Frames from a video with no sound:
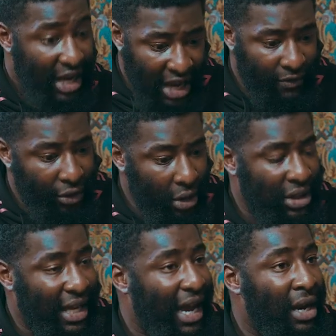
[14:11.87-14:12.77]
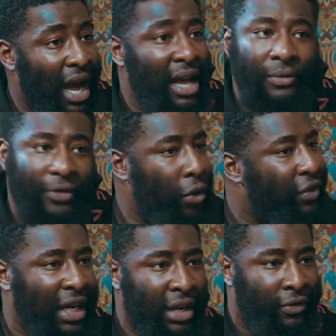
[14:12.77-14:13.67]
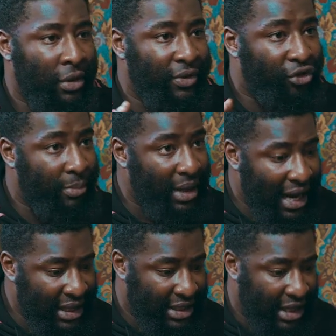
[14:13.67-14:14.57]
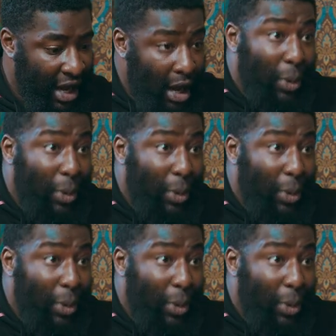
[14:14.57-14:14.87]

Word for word: even those that are not involved in any form of criminality,